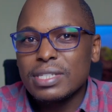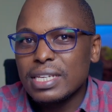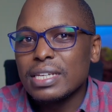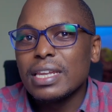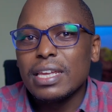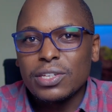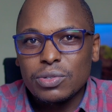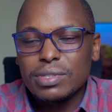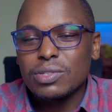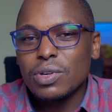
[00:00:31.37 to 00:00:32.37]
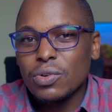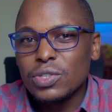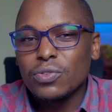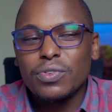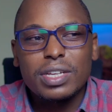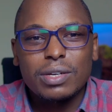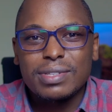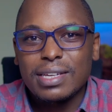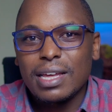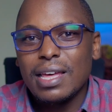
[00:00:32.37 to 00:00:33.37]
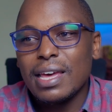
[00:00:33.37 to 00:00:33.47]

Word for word: skin issues that you're going to find out there.